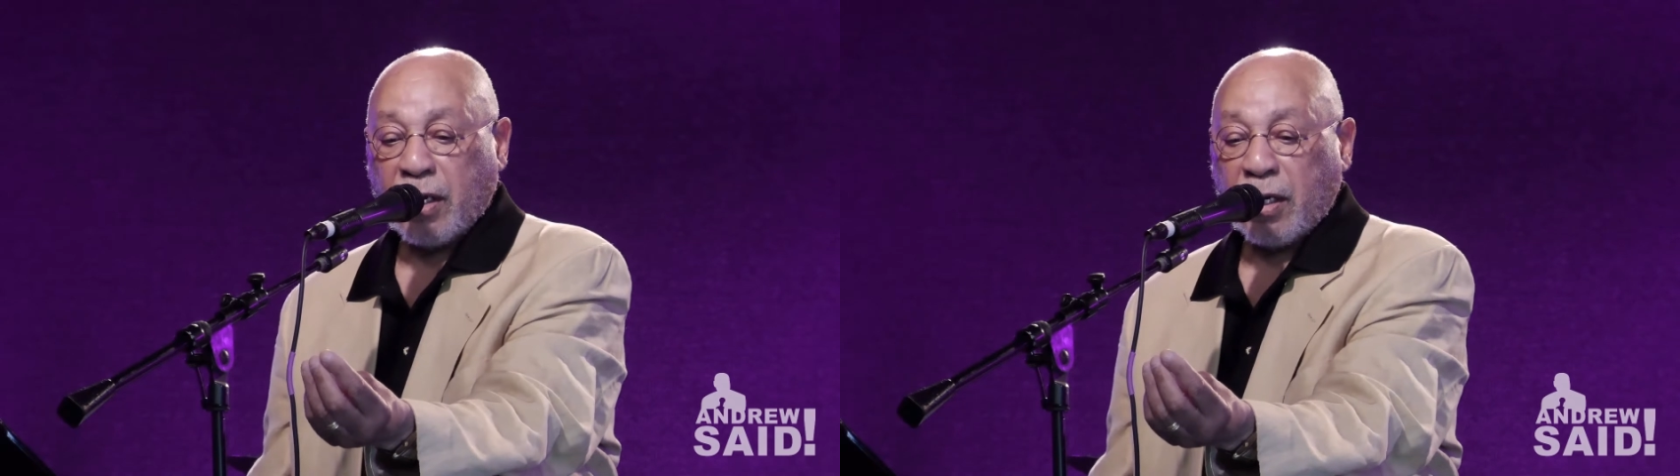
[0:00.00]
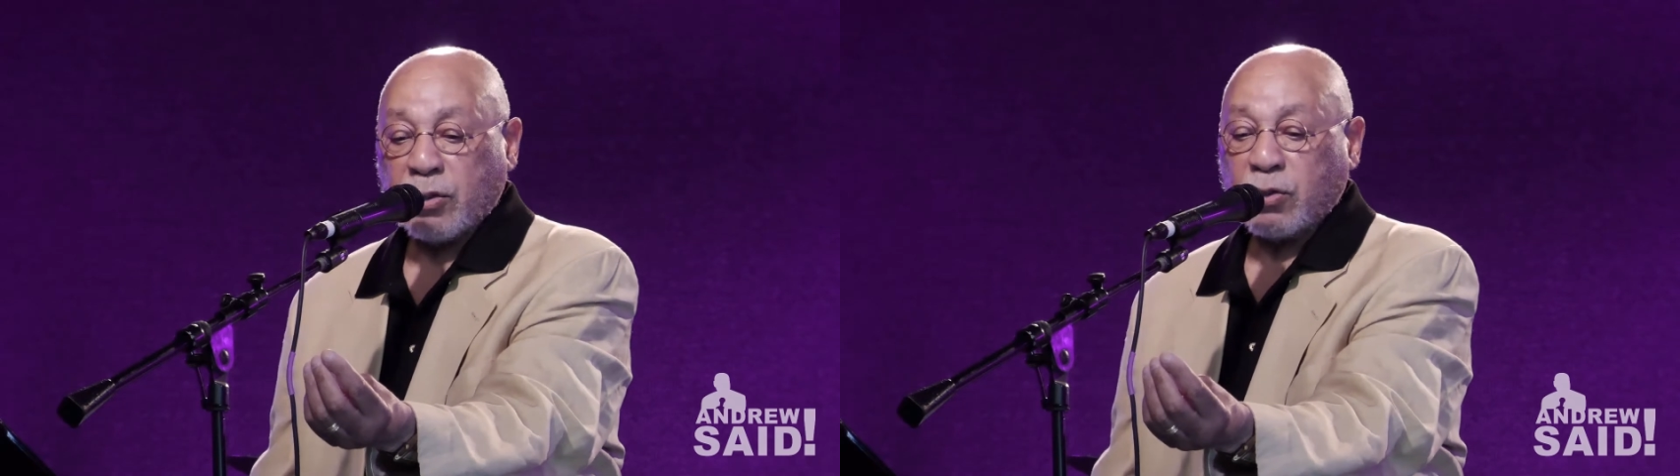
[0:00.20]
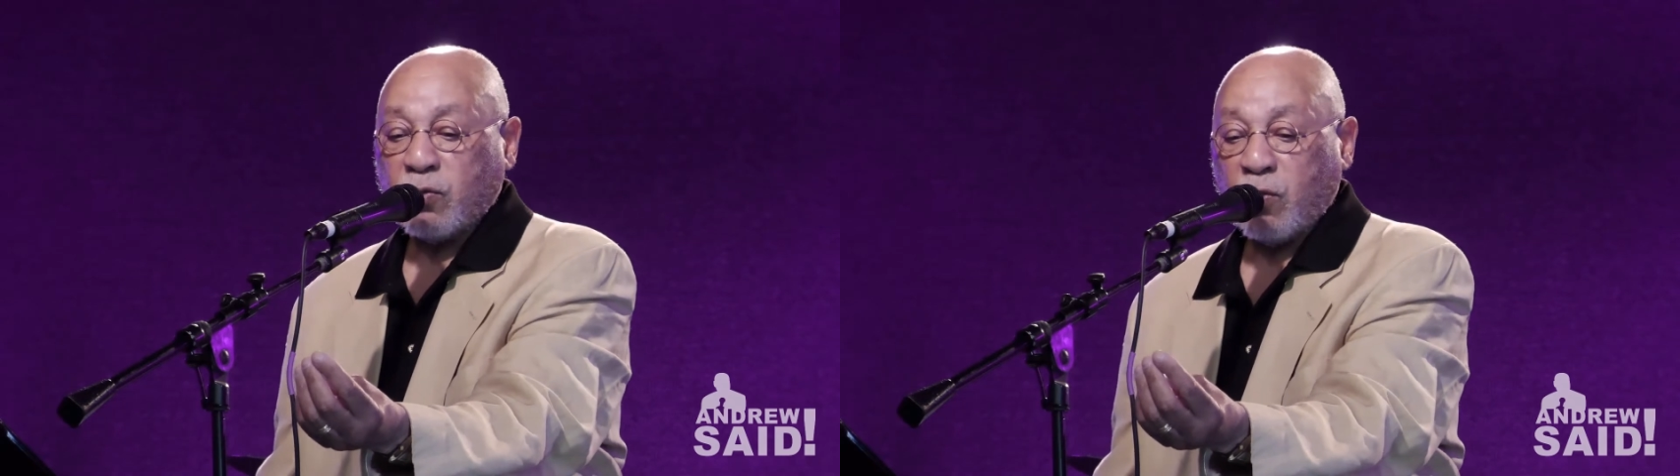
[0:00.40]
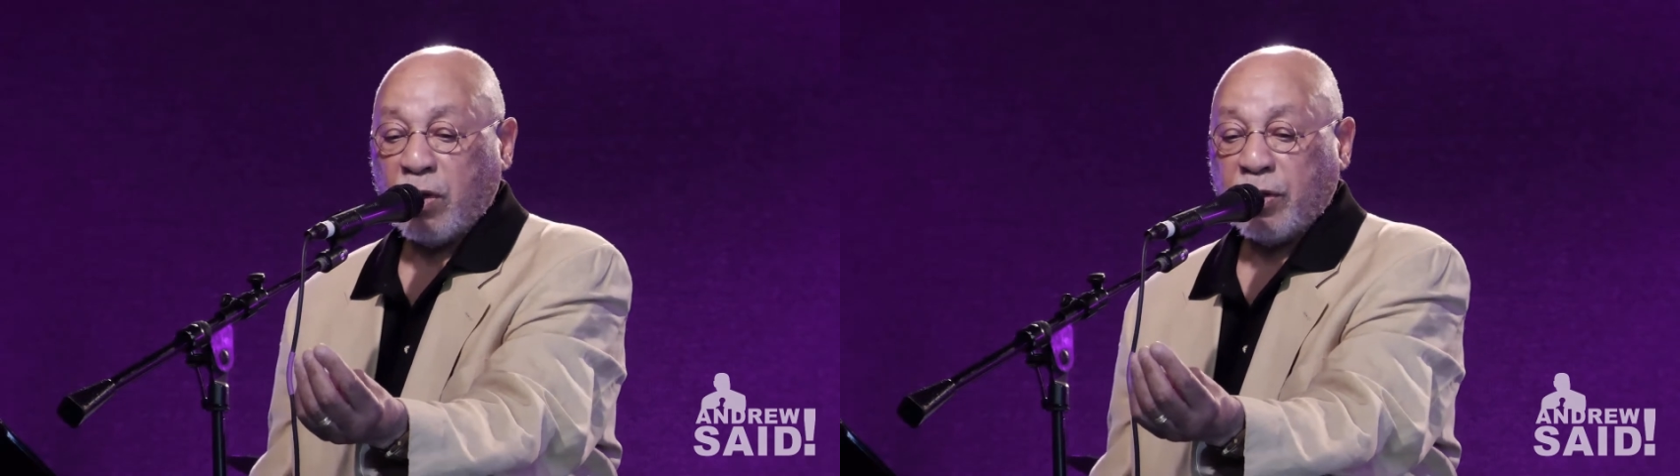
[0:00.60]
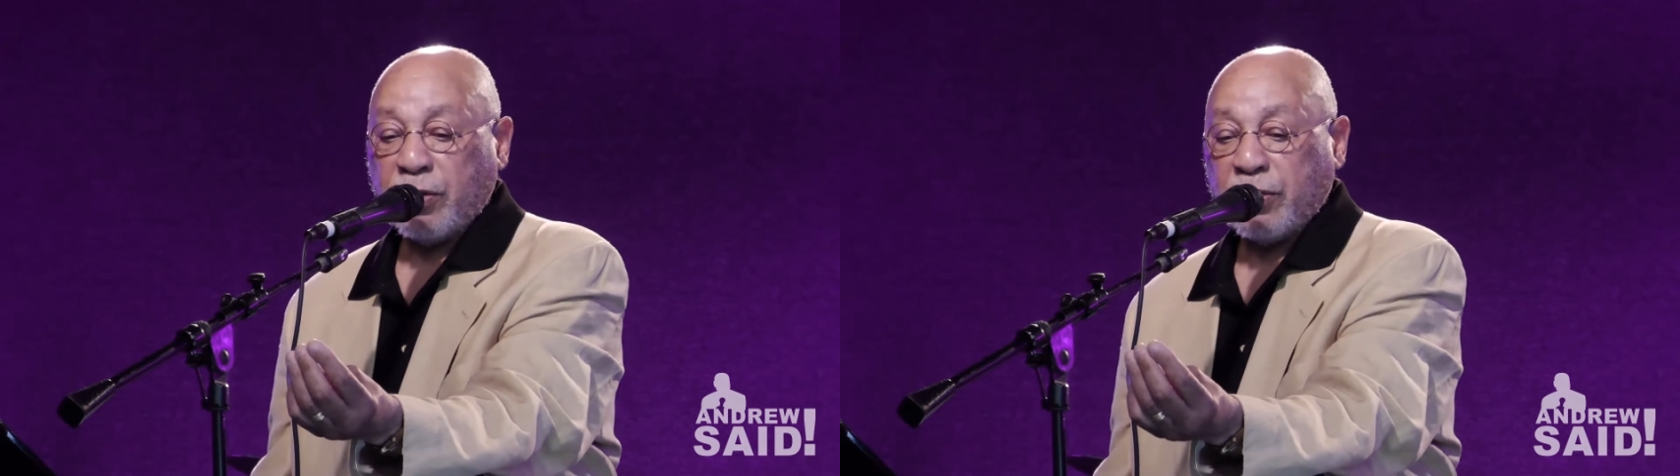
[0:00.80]
And so
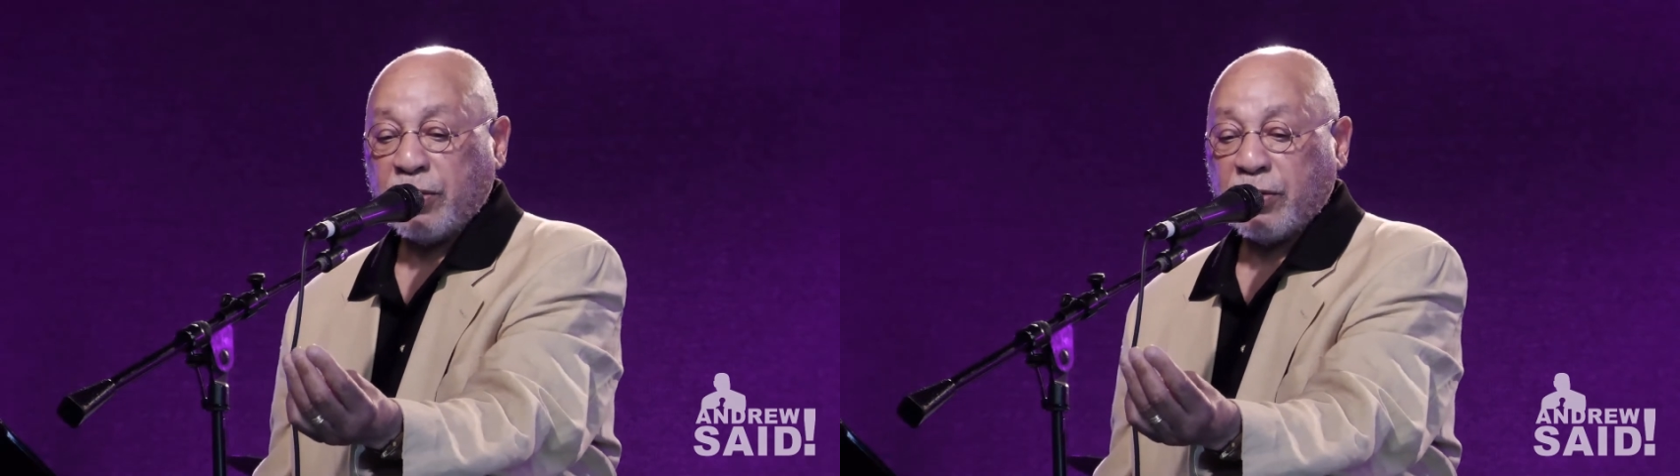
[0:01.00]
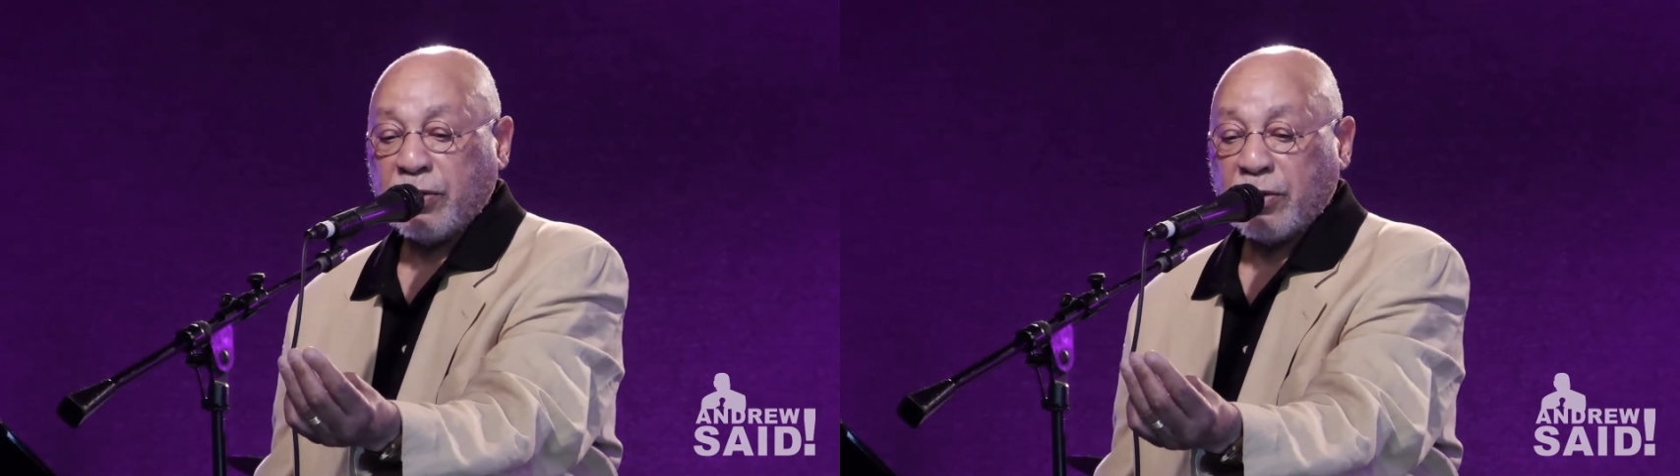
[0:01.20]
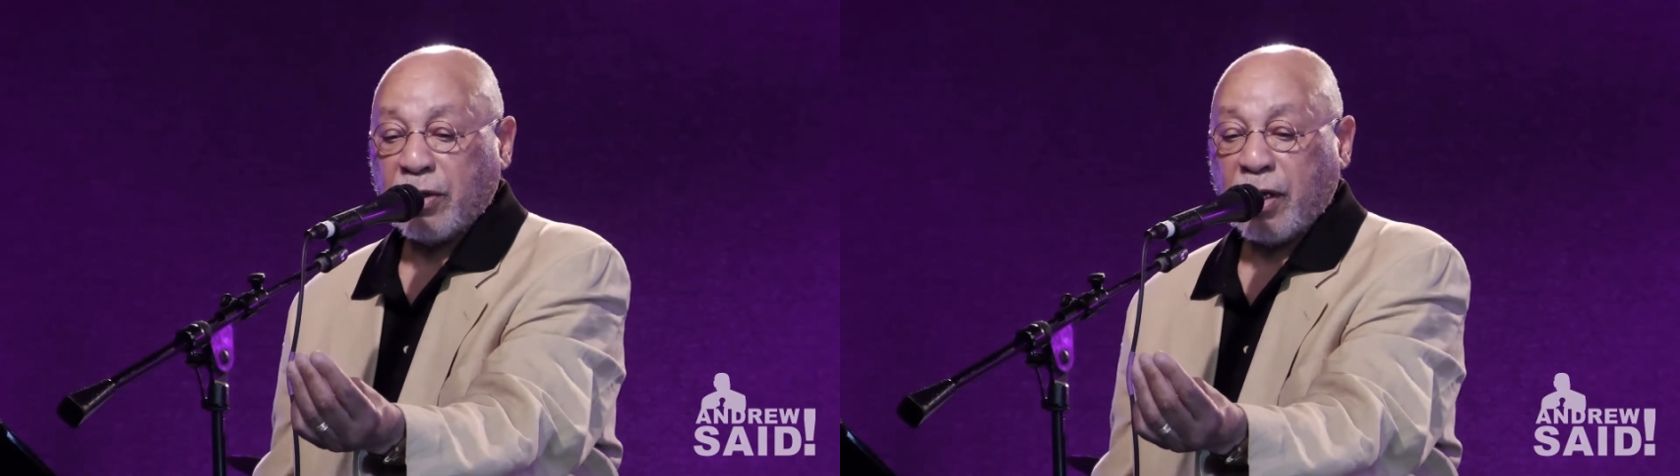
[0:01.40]
one of the